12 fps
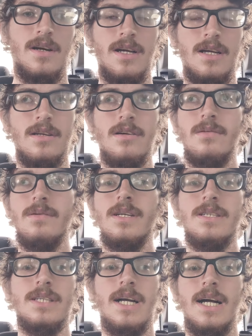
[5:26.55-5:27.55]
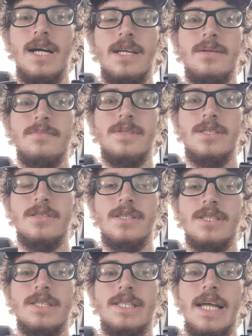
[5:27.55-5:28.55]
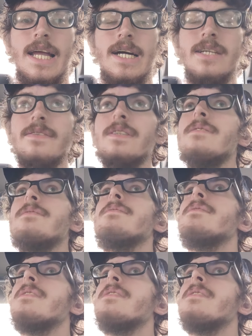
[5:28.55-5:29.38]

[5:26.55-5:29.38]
All I know is I am just going to stay out of it